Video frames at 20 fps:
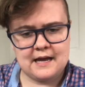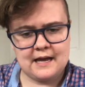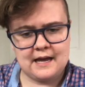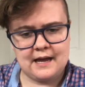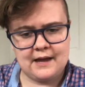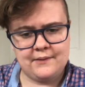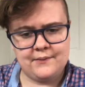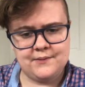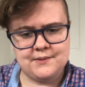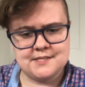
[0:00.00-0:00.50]

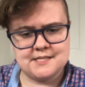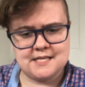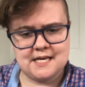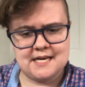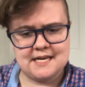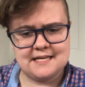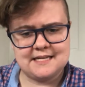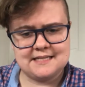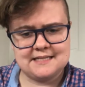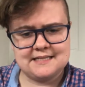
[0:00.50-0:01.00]
I was
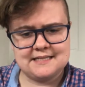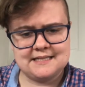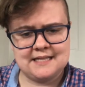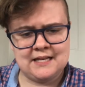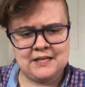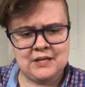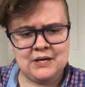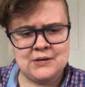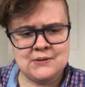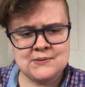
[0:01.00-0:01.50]
like,
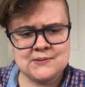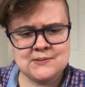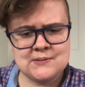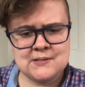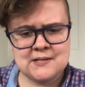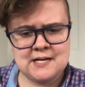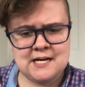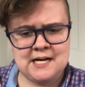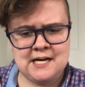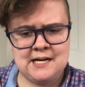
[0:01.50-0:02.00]
hello?
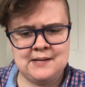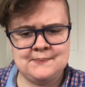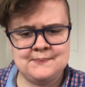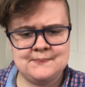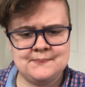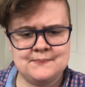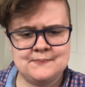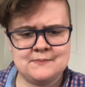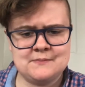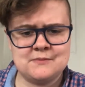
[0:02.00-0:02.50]

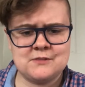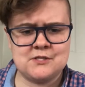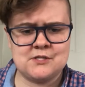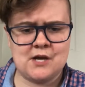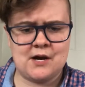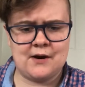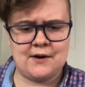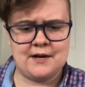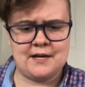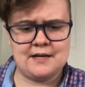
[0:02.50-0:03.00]
Um,
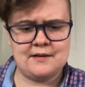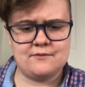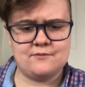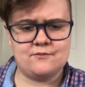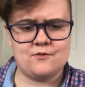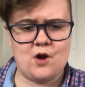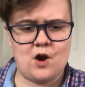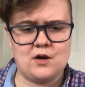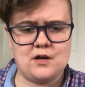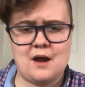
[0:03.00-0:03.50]
sorry,
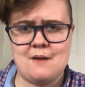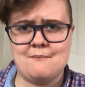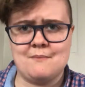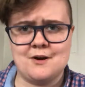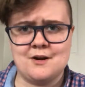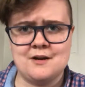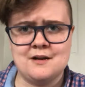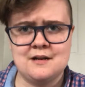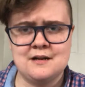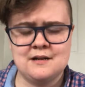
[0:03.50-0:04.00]
wrong
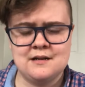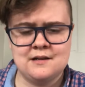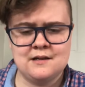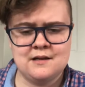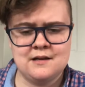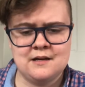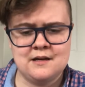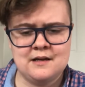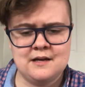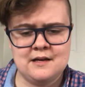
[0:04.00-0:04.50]
number.
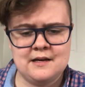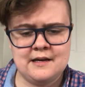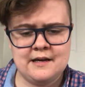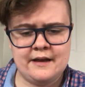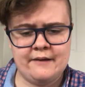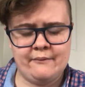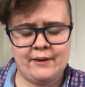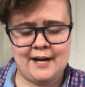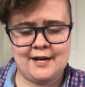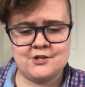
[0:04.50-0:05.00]

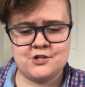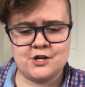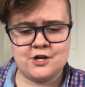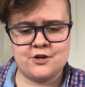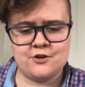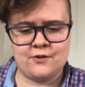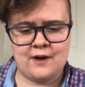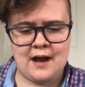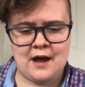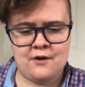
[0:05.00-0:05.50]
And when I
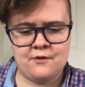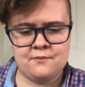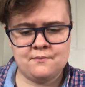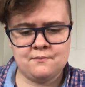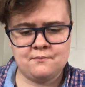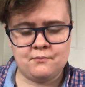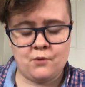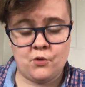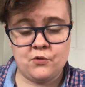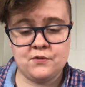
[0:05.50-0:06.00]
turned around,
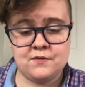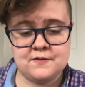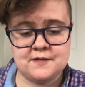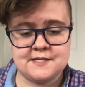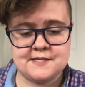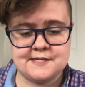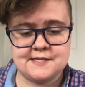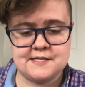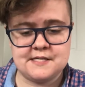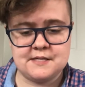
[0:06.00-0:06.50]
both of the
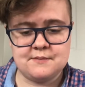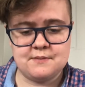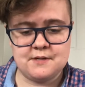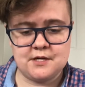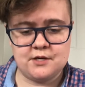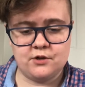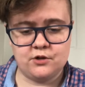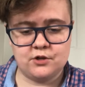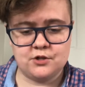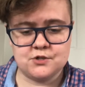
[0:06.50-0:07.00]

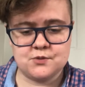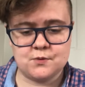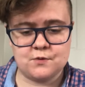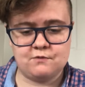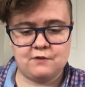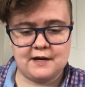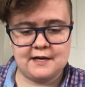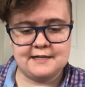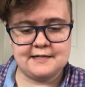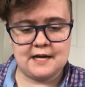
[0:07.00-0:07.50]
CCP girls were
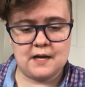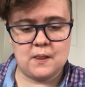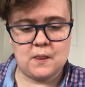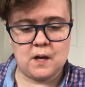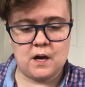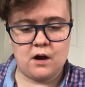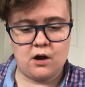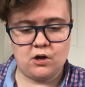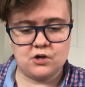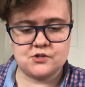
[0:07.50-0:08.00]
running down the
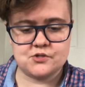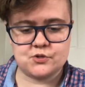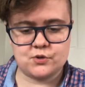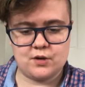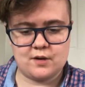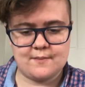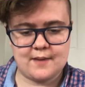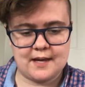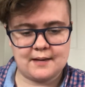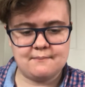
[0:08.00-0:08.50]
hall
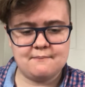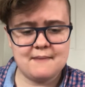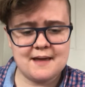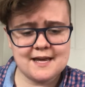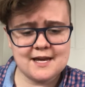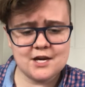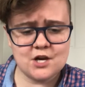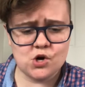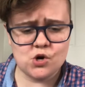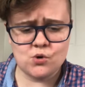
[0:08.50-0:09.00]
screaming,
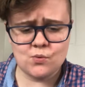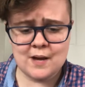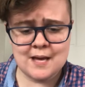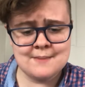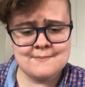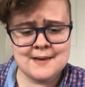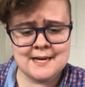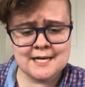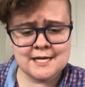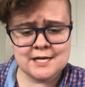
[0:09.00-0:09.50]
Make it go away,
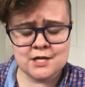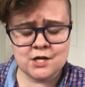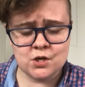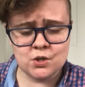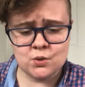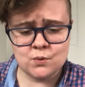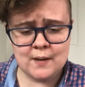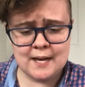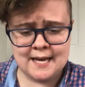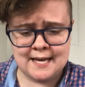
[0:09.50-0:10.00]
make it
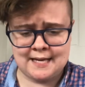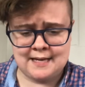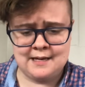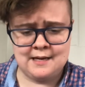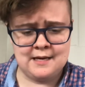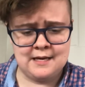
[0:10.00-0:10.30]
go away!